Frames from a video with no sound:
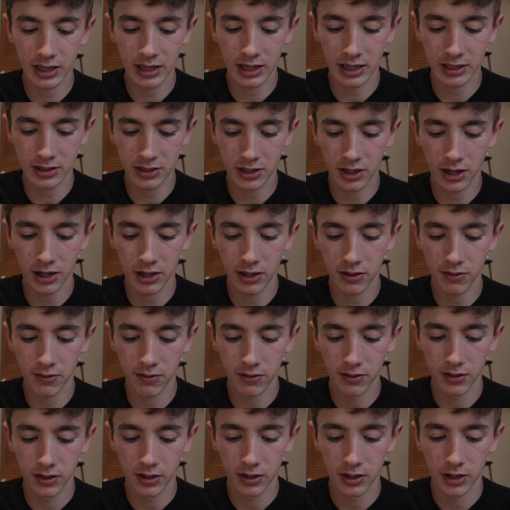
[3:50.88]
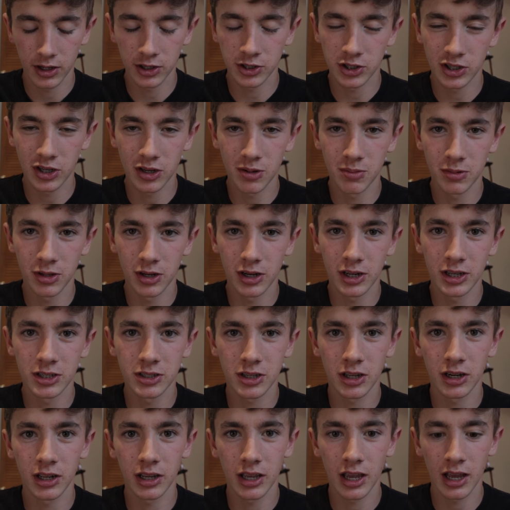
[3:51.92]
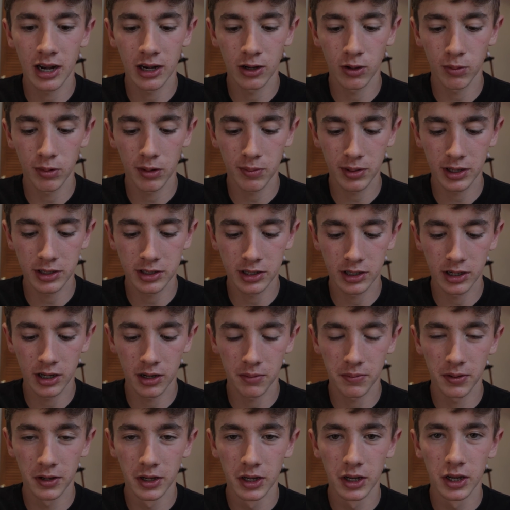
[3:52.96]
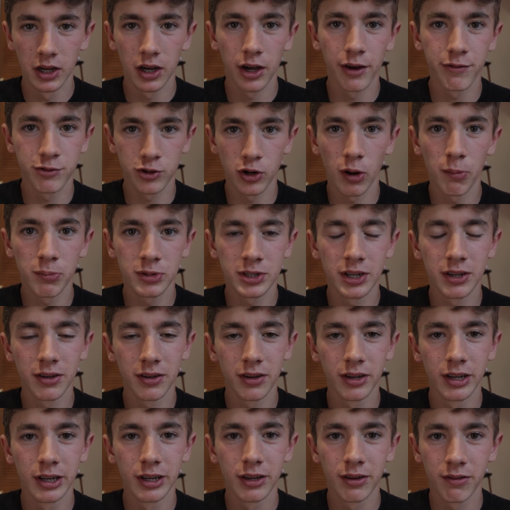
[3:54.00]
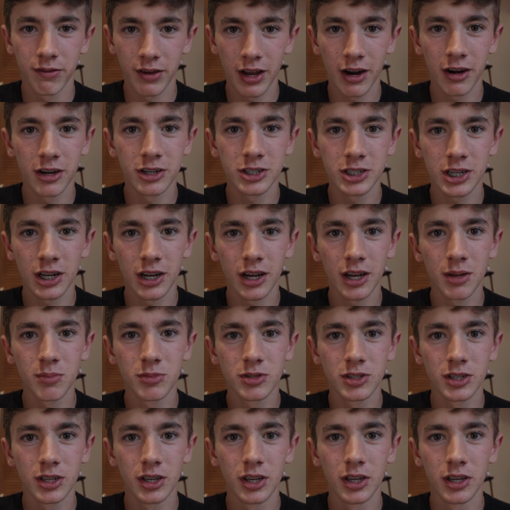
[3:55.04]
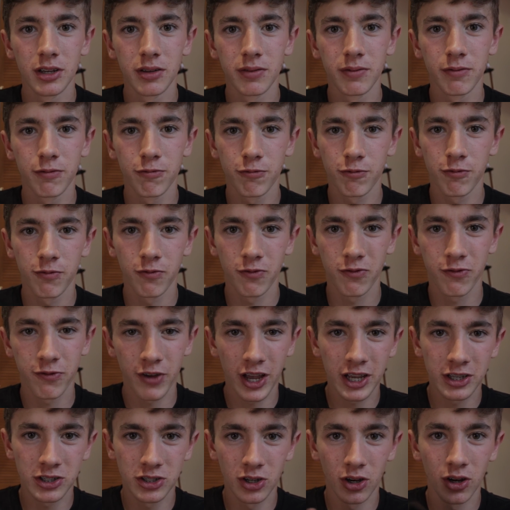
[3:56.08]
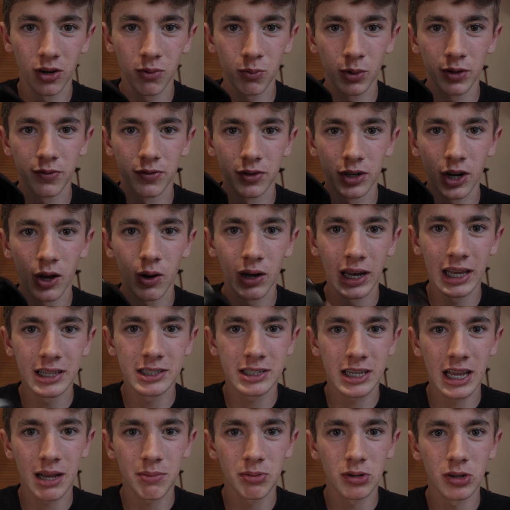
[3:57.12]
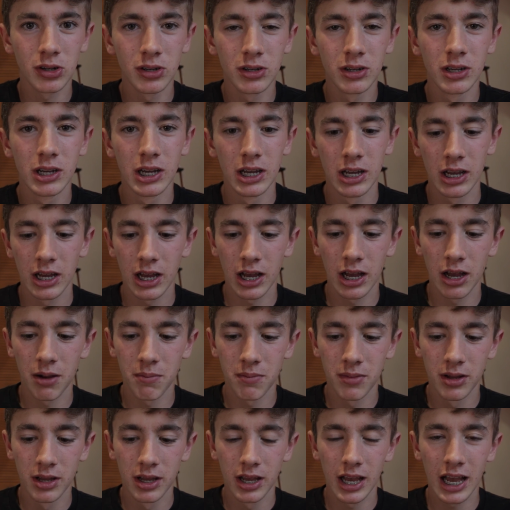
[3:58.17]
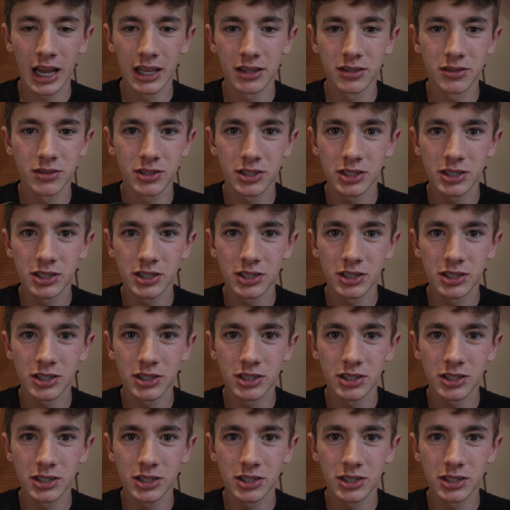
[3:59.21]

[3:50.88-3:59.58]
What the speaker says: it's kind of assumed that it is going to get a little bit beaten up. I've dropped it various times, face on with no lens cap on, and